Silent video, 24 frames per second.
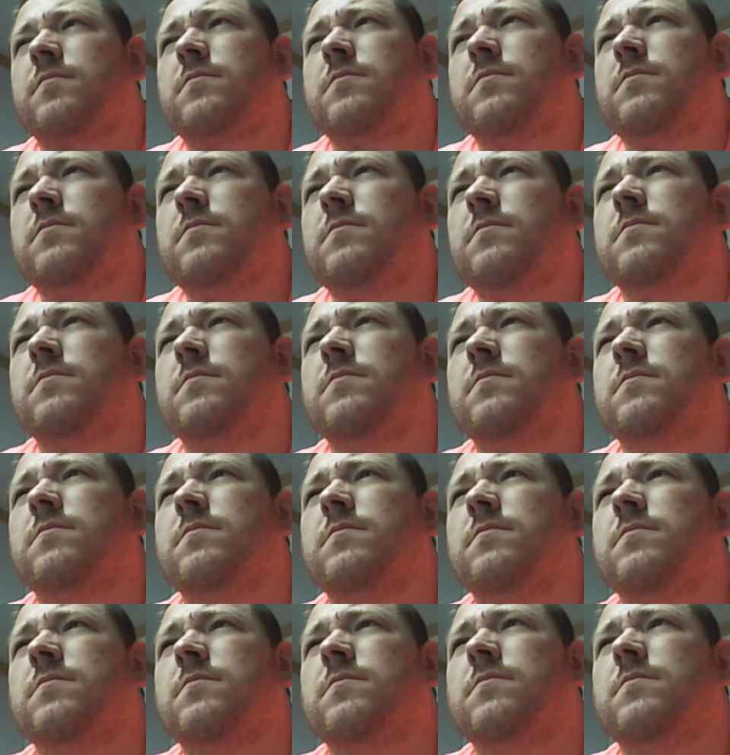It's just
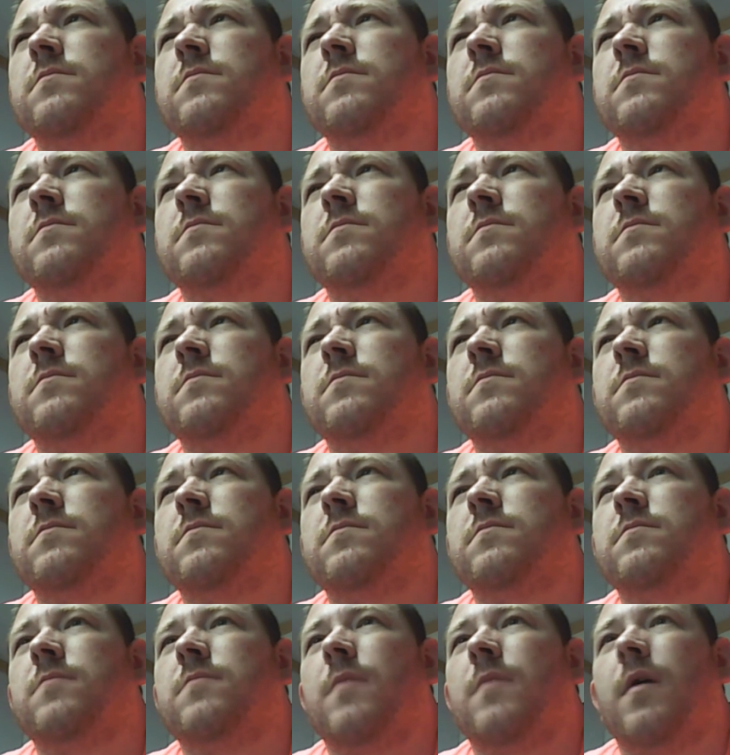good, intense
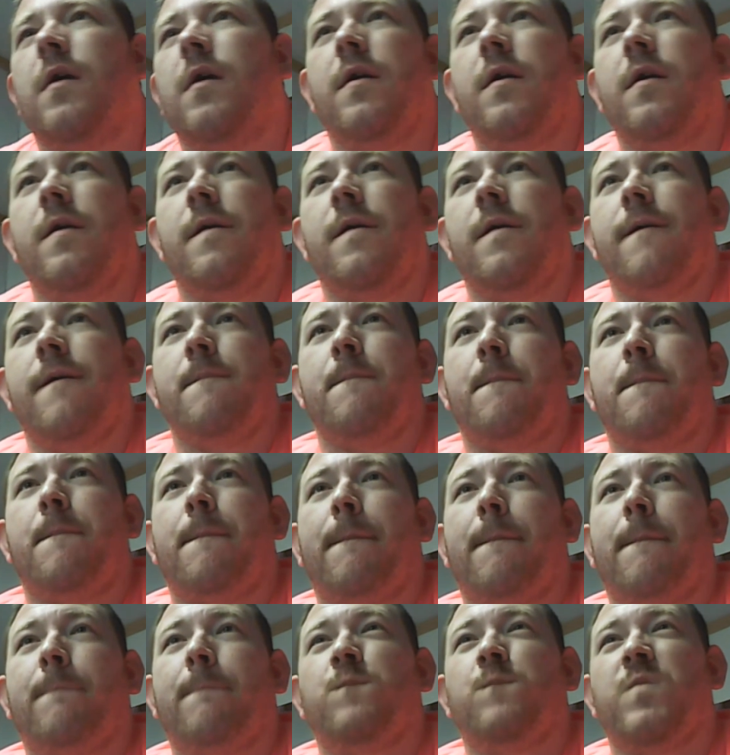football like we
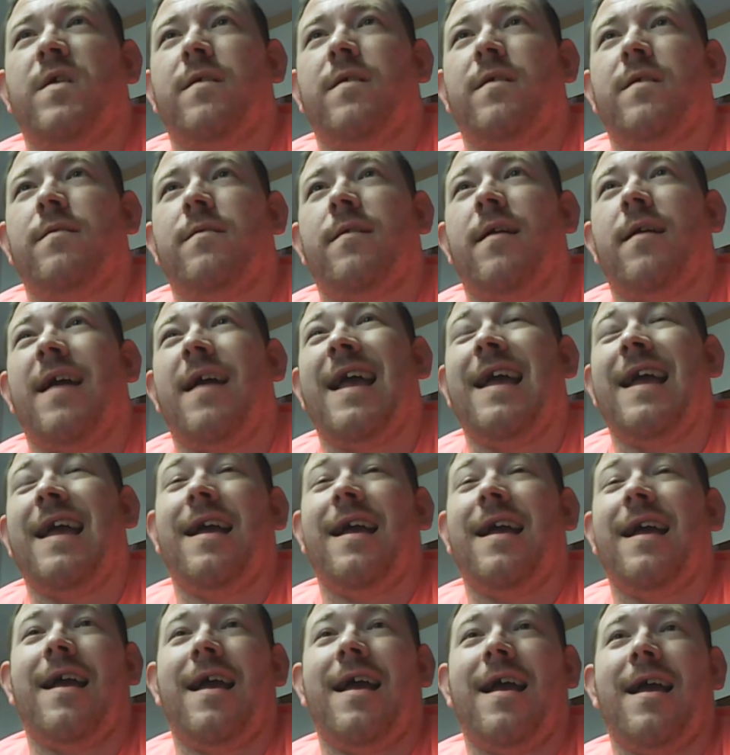seen Friday night, and
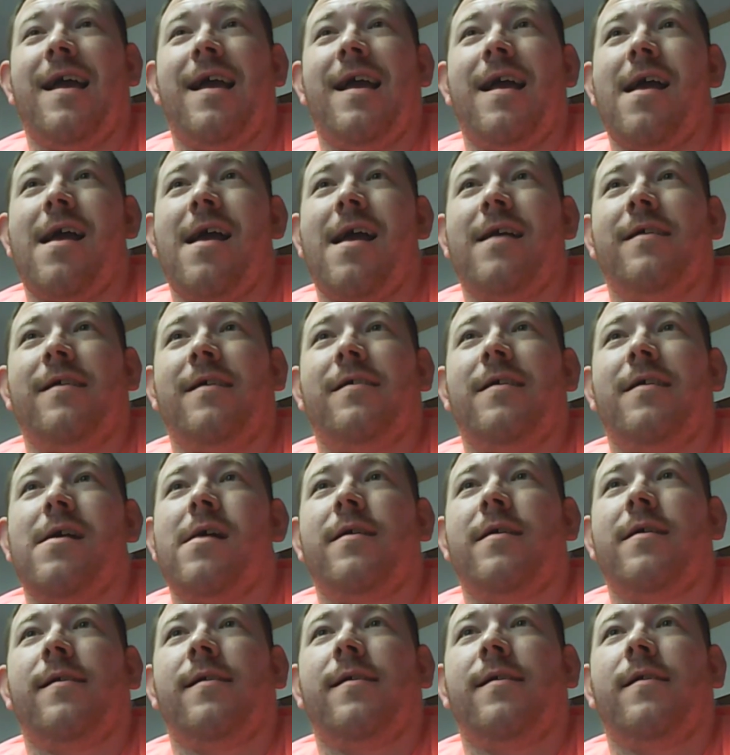I hope we see it
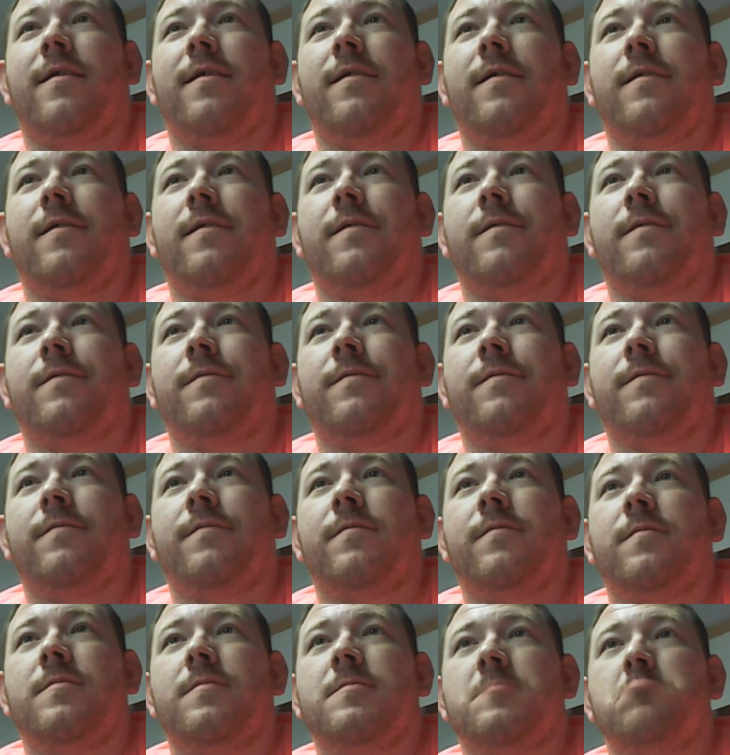again. I'm anxious
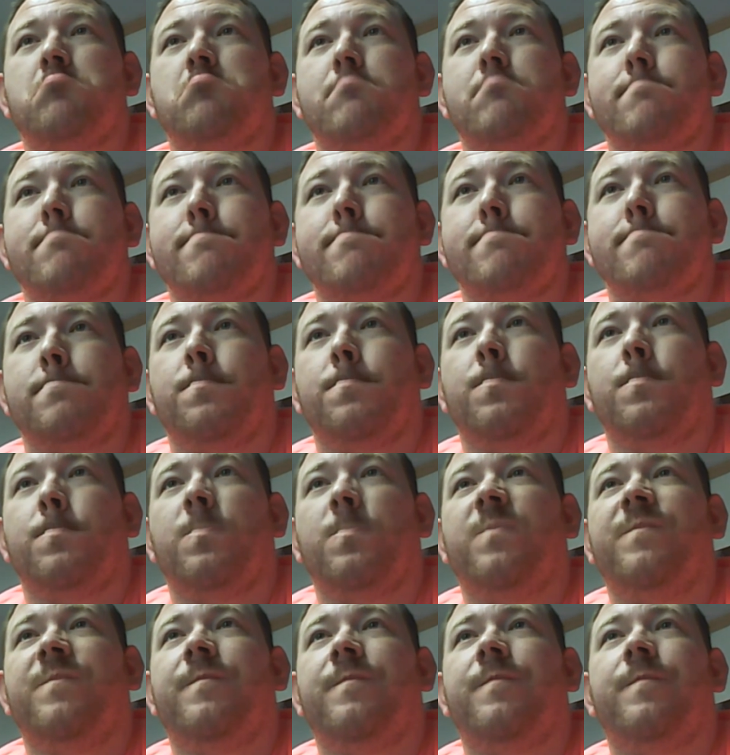to see if we
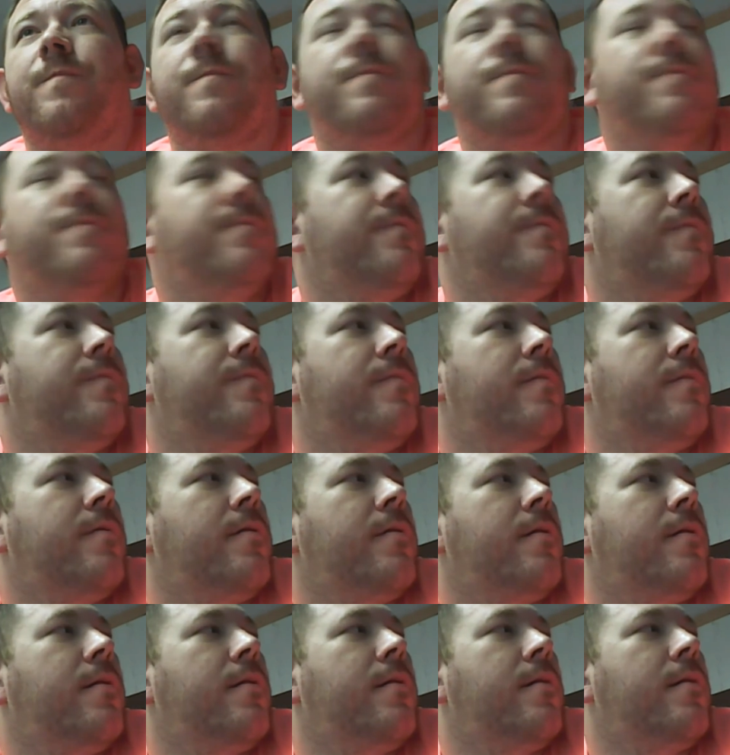see the same
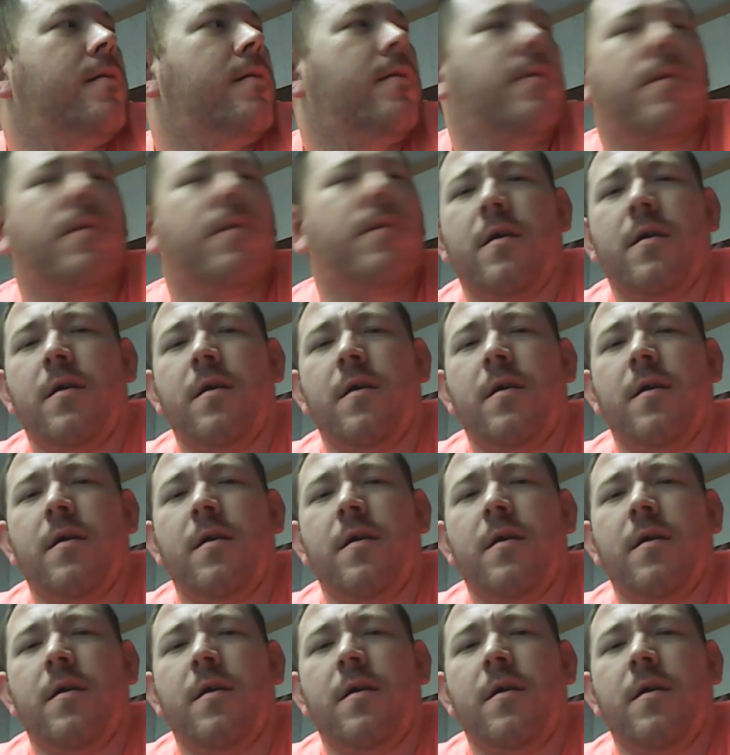intensity Friday night.